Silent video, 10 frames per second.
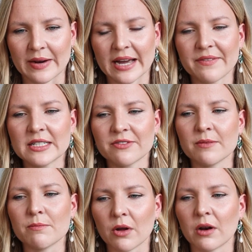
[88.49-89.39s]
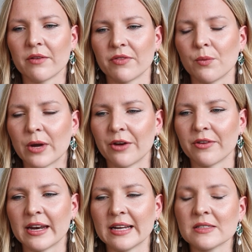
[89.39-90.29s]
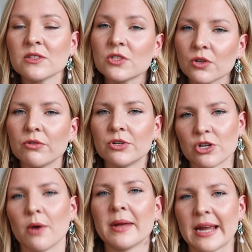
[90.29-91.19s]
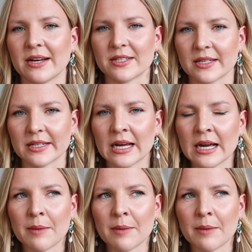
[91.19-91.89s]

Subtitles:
I have a different model of the world that isn't so dominated